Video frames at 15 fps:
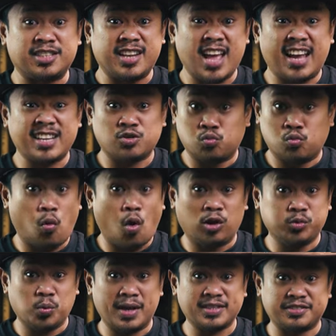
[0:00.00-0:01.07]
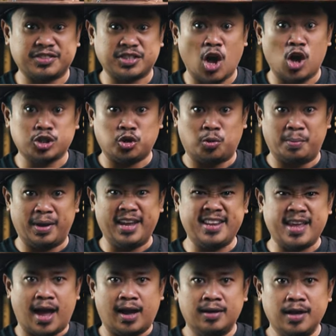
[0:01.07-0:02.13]
in today's Wild West of social
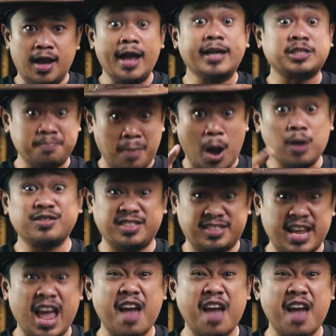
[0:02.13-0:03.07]
media, it's most